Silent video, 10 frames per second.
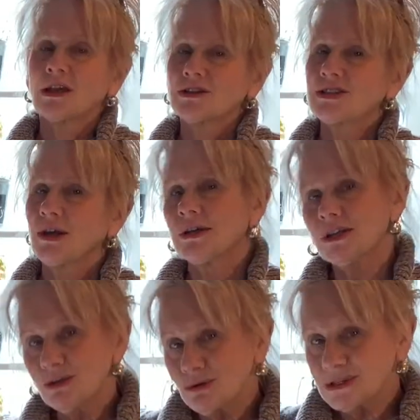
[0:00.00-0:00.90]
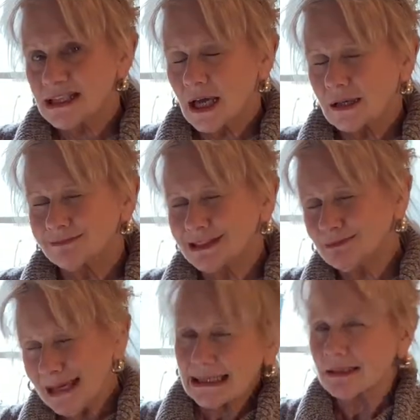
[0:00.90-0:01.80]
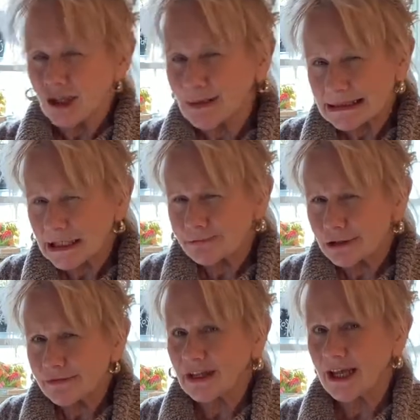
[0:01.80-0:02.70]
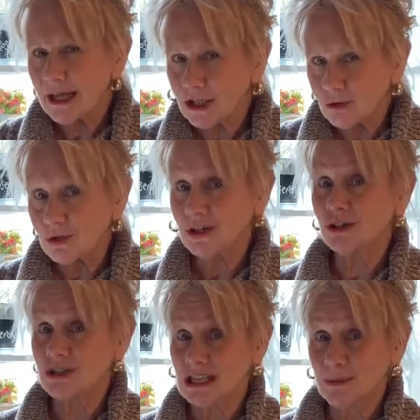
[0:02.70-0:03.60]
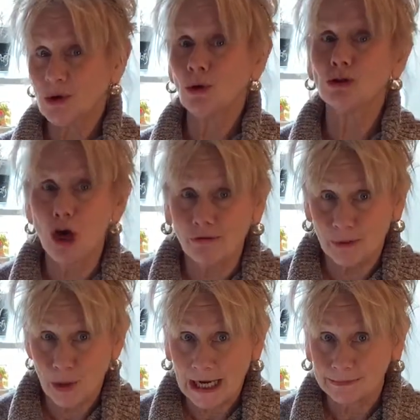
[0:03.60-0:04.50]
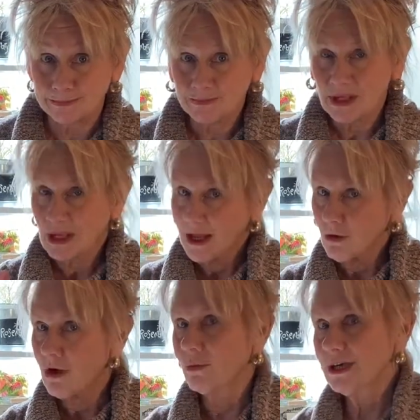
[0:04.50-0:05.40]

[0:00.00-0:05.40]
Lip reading: So you make it a little bit different than you would your typical loaf of bread. What